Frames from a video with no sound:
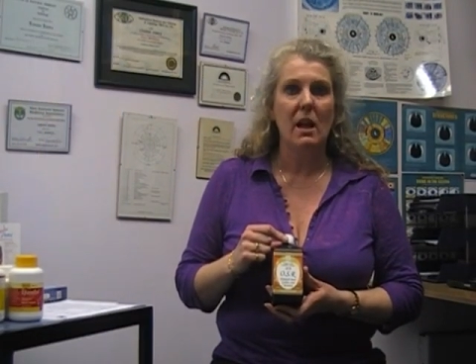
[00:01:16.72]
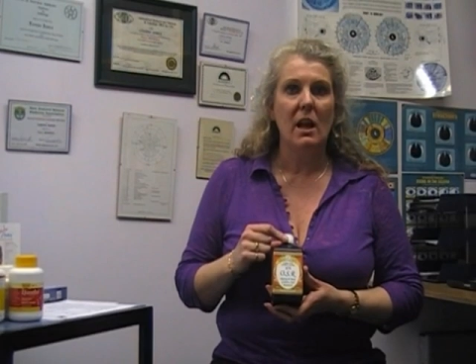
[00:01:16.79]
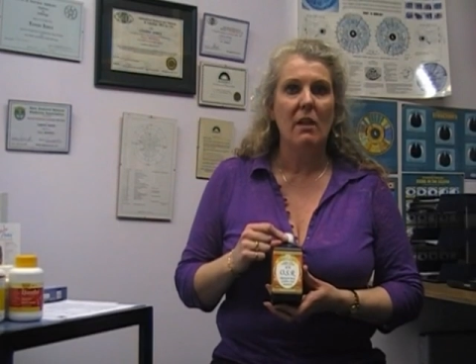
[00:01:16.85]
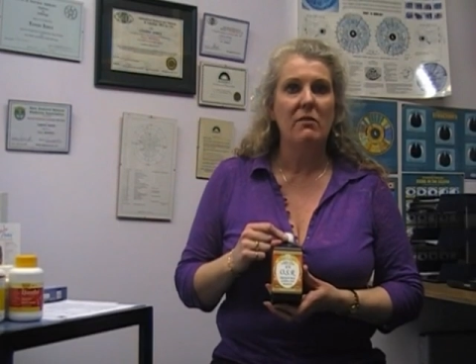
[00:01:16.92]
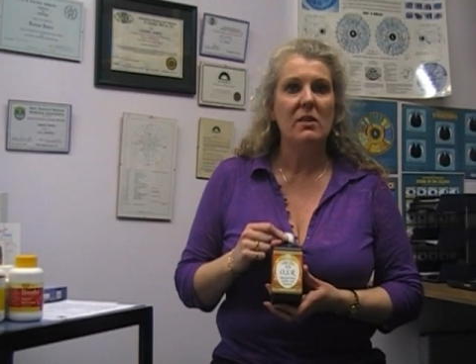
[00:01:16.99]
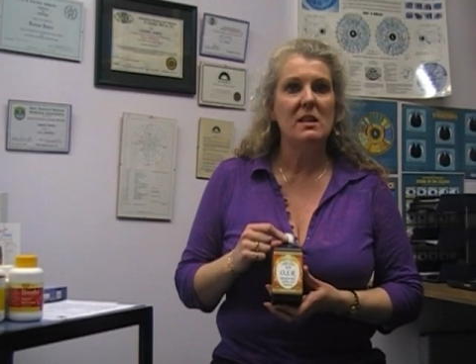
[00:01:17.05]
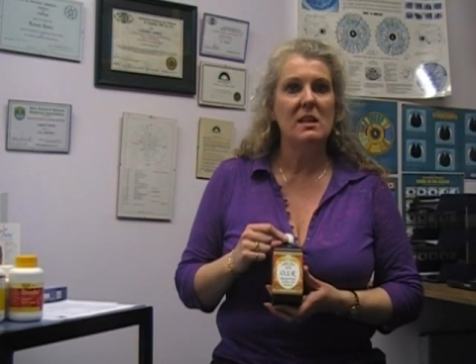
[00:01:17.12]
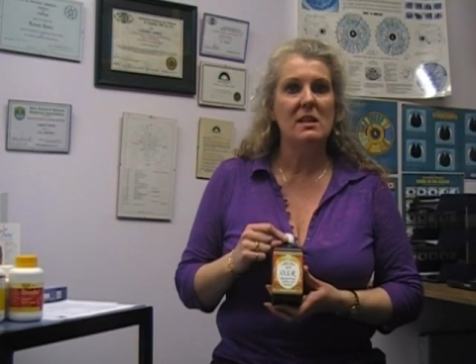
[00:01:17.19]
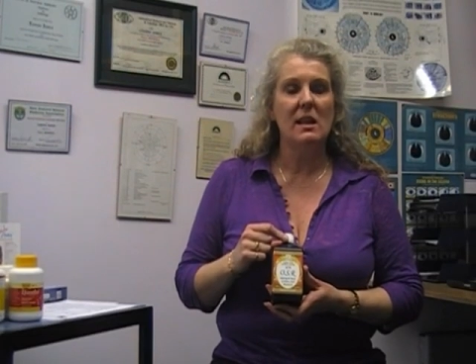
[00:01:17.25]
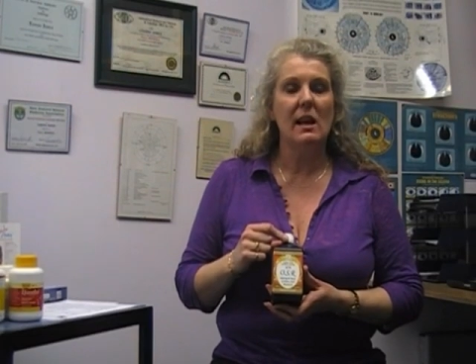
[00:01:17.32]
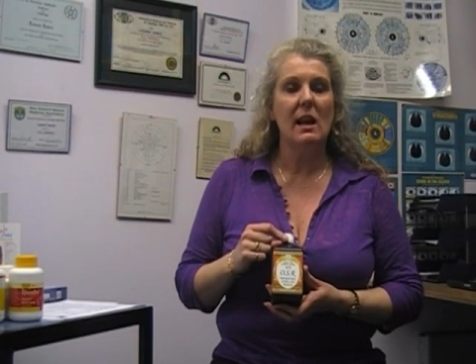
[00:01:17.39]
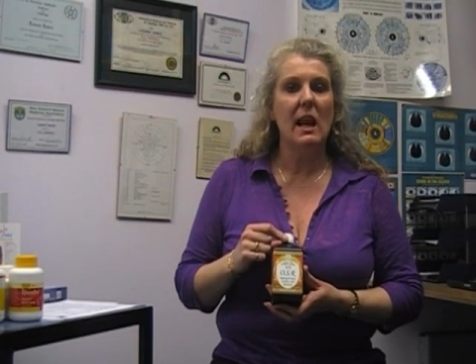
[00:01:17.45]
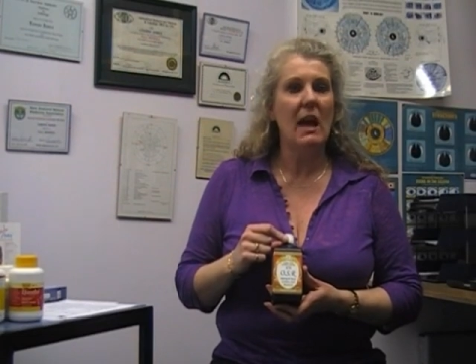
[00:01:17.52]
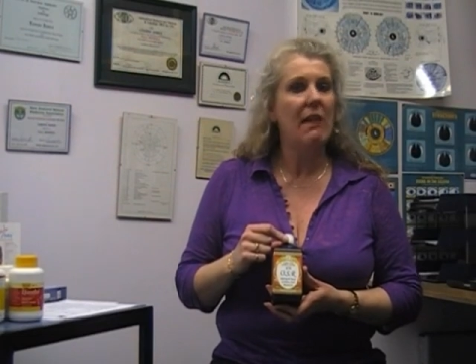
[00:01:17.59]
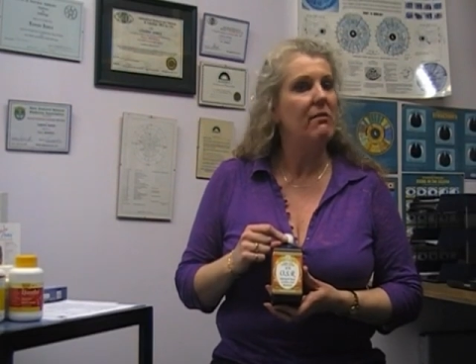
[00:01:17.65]
This is a
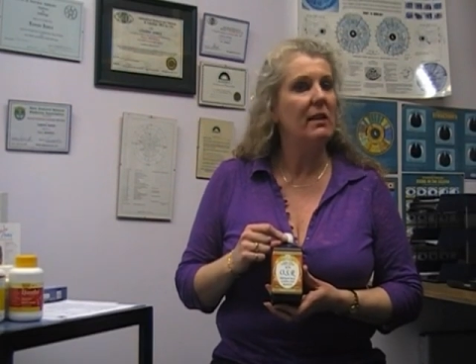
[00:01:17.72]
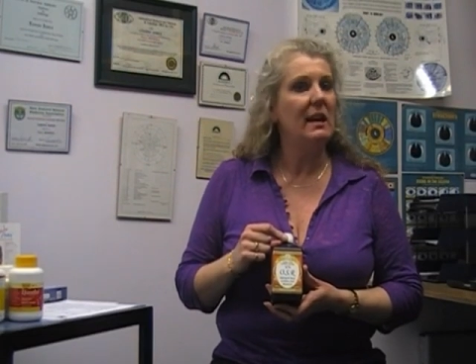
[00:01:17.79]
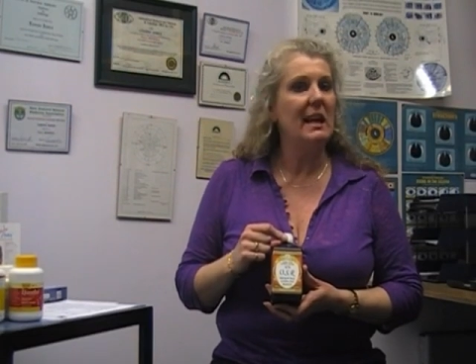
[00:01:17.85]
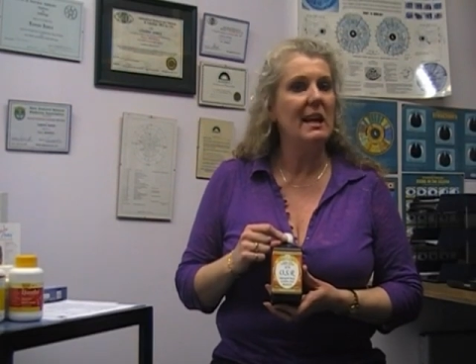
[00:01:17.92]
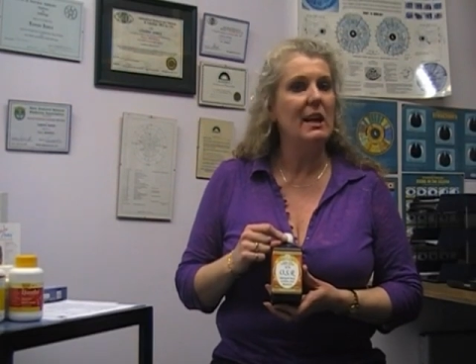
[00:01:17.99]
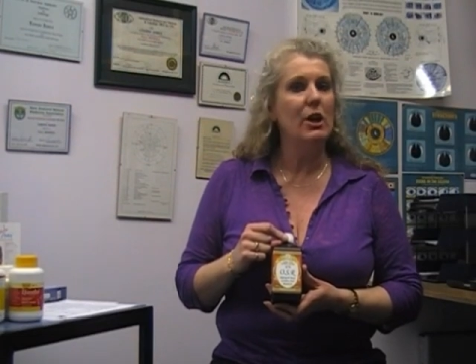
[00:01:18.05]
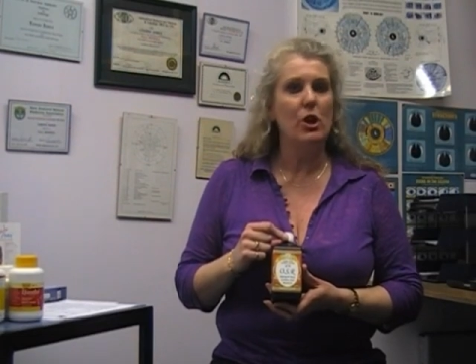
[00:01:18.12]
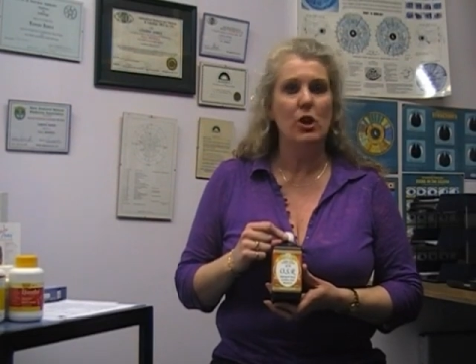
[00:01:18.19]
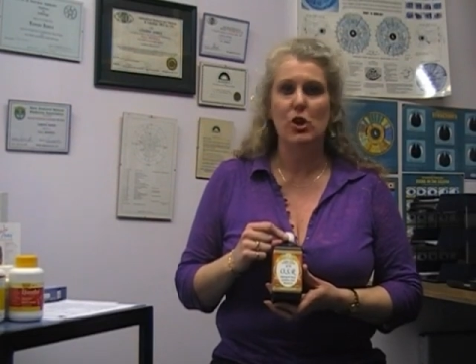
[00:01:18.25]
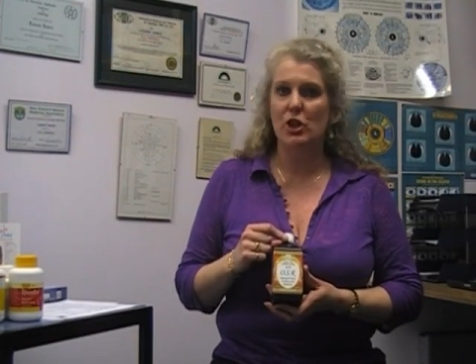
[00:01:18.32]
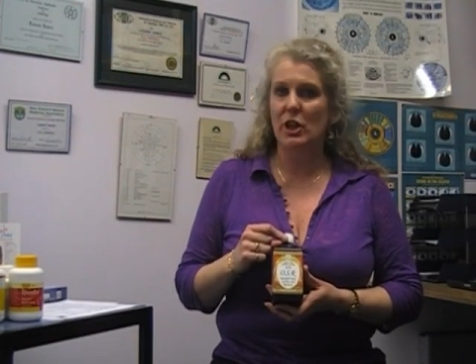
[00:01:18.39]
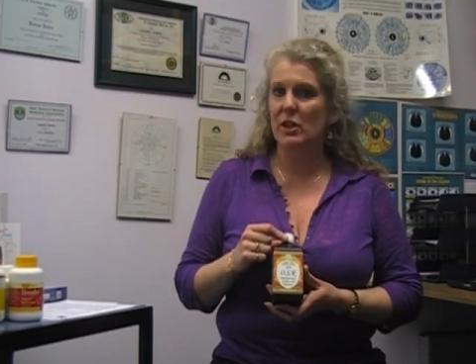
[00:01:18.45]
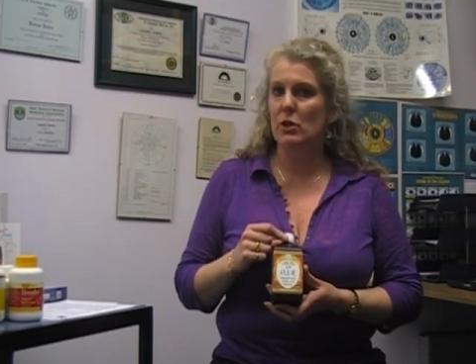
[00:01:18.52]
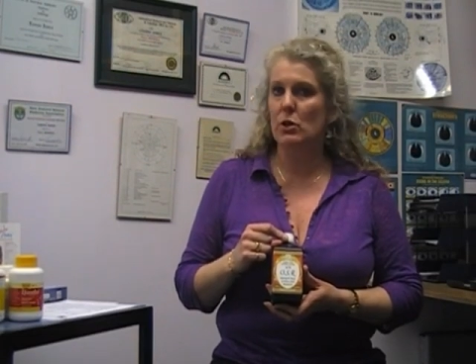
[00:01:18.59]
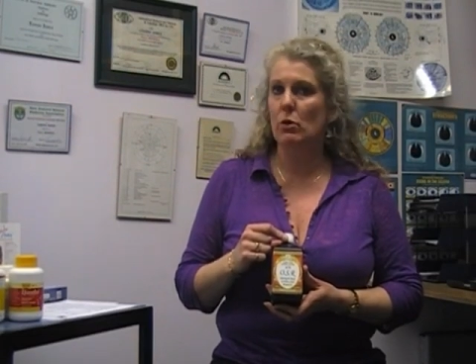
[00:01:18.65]
lovely,
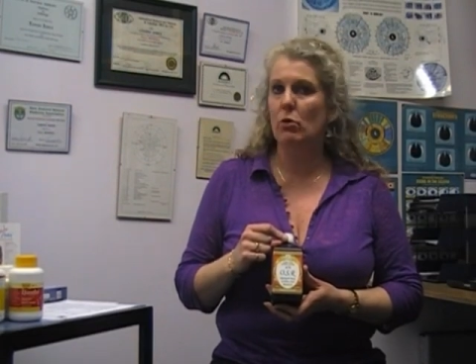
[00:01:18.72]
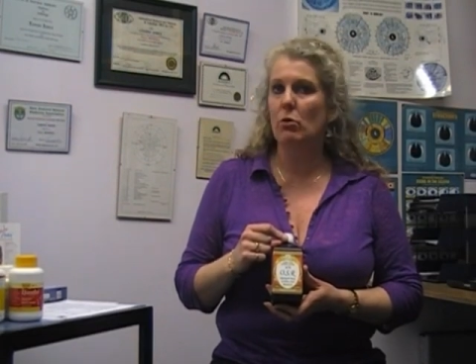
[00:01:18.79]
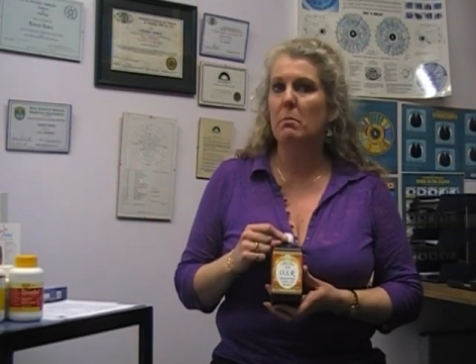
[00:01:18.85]
gentle,